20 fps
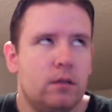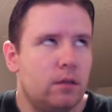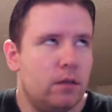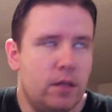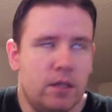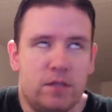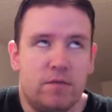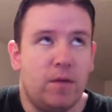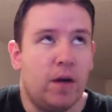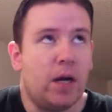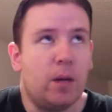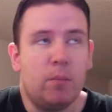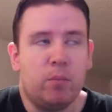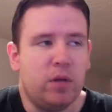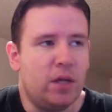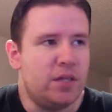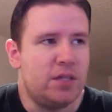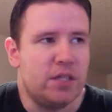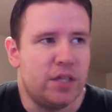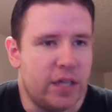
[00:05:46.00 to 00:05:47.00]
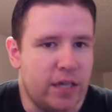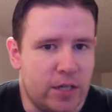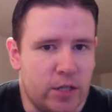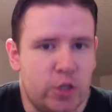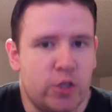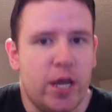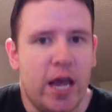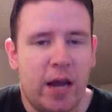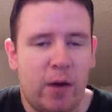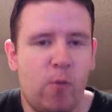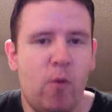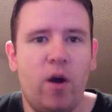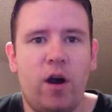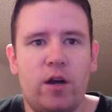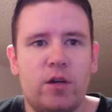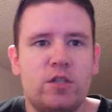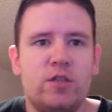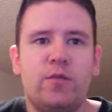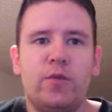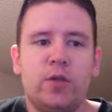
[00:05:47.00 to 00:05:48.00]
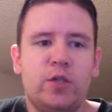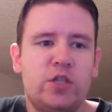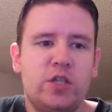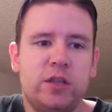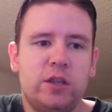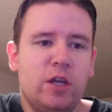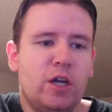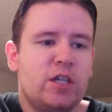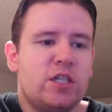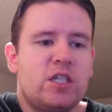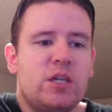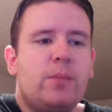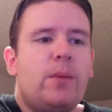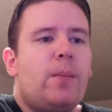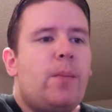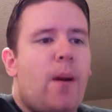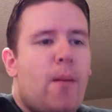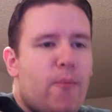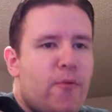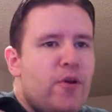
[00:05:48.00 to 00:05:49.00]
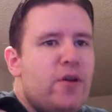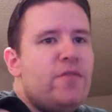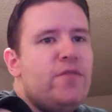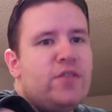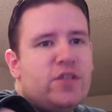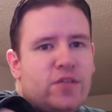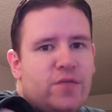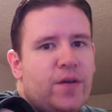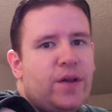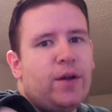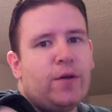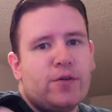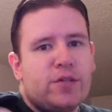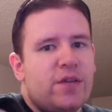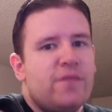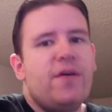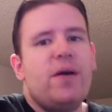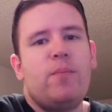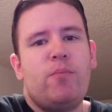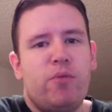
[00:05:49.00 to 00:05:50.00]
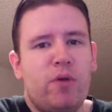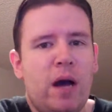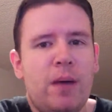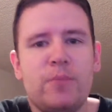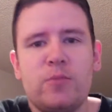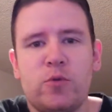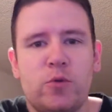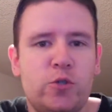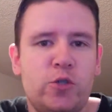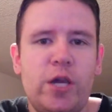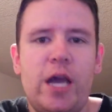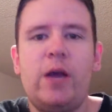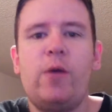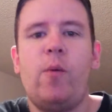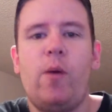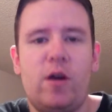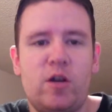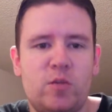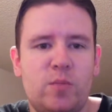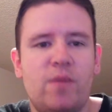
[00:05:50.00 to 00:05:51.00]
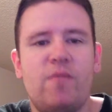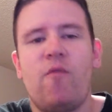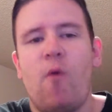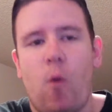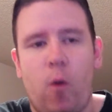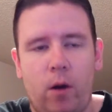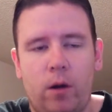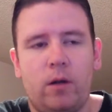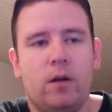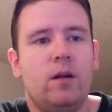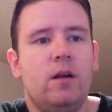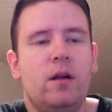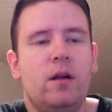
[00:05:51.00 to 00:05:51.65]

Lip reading: This fucking place again, Jaguars. If you look at some of our previous videos, I've had problems with Jaguars before.